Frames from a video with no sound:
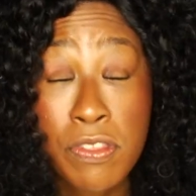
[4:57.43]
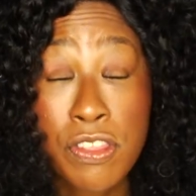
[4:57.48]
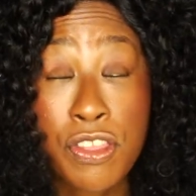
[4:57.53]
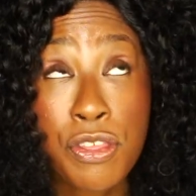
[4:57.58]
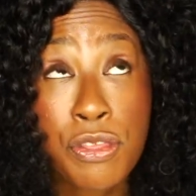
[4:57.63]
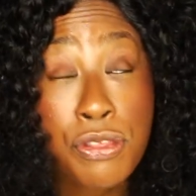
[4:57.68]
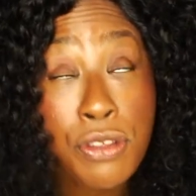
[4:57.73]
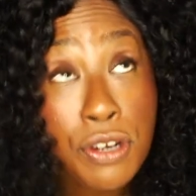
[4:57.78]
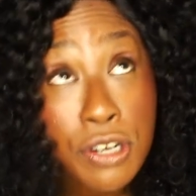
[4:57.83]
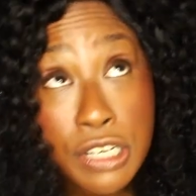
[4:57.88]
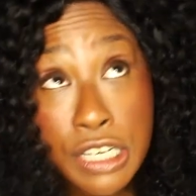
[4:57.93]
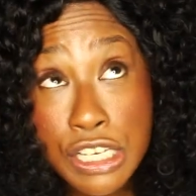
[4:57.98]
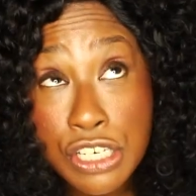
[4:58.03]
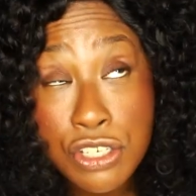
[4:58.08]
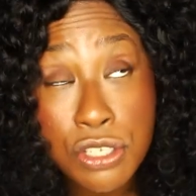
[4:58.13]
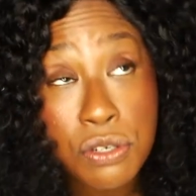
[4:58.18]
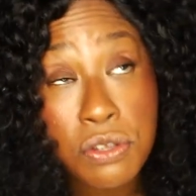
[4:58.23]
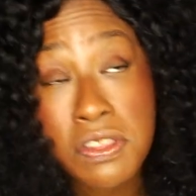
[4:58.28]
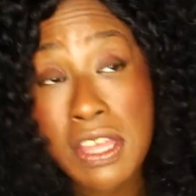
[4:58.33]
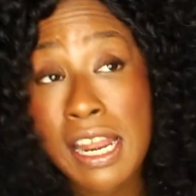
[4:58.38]
The third
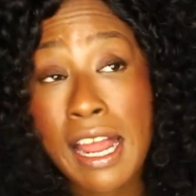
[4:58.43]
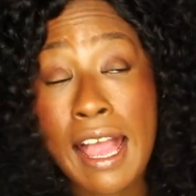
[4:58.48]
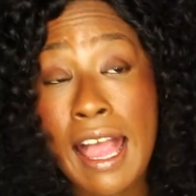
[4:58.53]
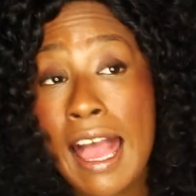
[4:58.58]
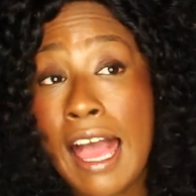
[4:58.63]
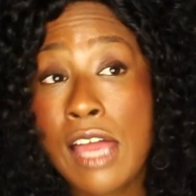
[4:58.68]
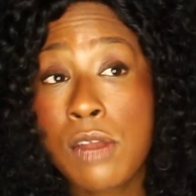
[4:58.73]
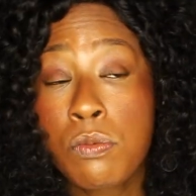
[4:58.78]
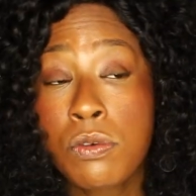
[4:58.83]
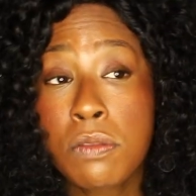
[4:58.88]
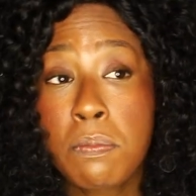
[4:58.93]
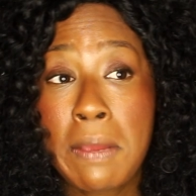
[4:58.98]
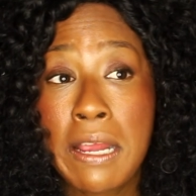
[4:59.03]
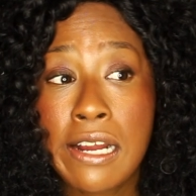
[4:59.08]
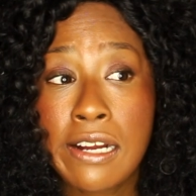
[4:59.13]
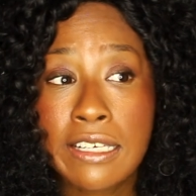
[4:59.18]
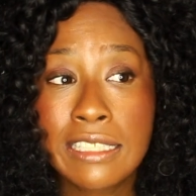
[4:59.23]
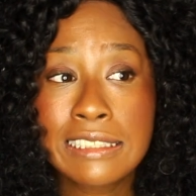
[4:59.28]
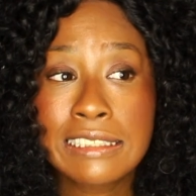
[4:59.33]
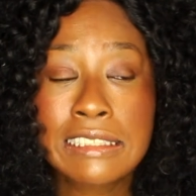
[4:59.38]
issue that I had with
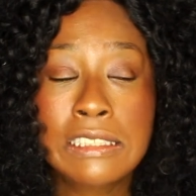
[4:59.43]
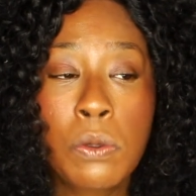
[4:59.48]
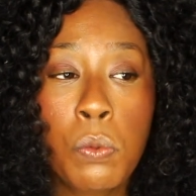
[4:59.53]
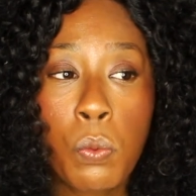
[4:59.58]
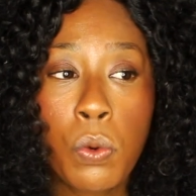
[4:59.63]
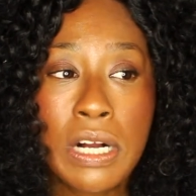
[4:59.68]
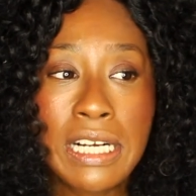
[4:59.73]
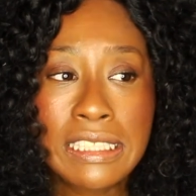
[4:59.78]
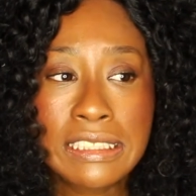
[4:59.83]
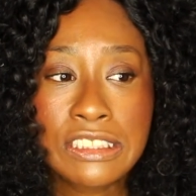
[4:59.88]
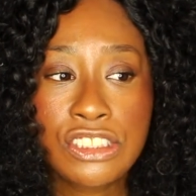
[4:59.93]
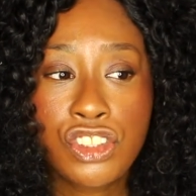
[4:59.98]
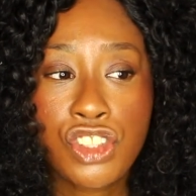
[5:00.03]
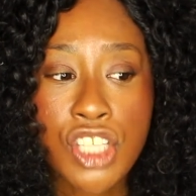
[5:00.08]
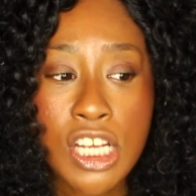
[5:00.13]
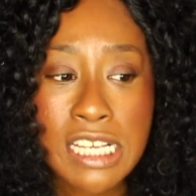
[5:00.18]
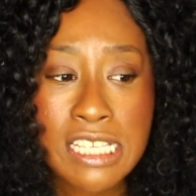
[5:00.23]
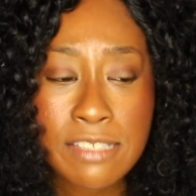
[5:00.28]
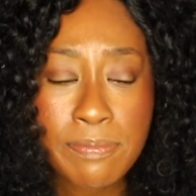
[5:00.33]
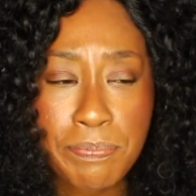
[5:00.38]
Paris was
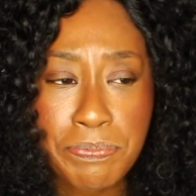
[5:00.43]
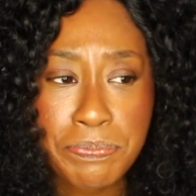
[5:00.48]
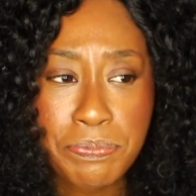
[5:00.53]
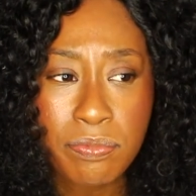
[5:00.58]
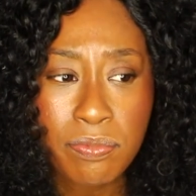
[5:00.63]
just,